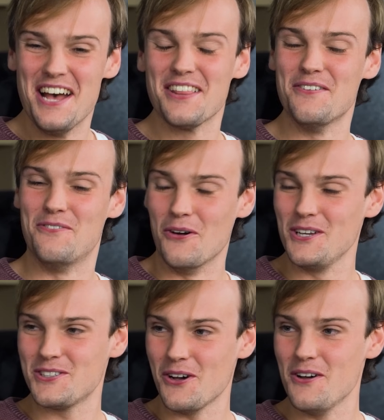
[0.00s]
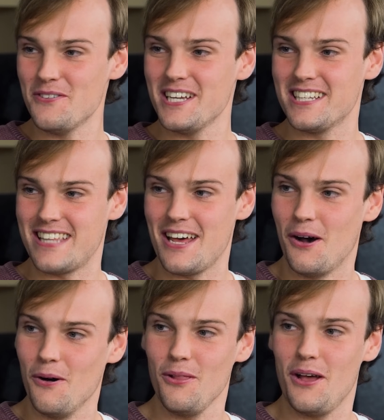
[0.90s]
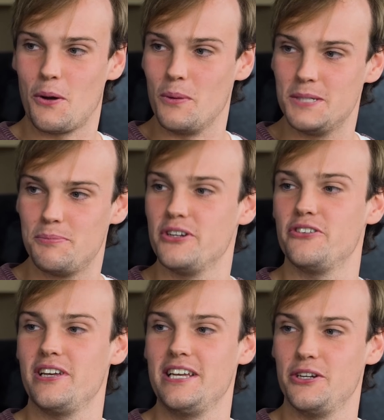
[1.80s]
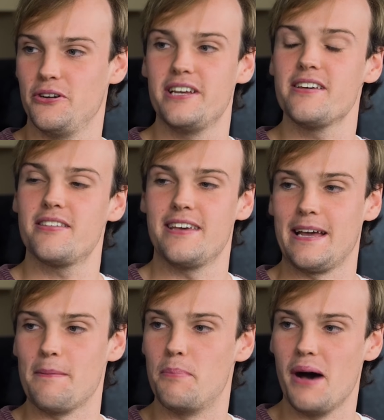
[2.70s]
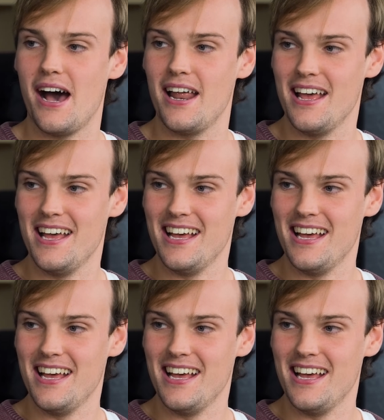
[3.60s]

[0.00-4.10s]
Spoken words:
voiceover, it's that whole whisper in your ear thing, but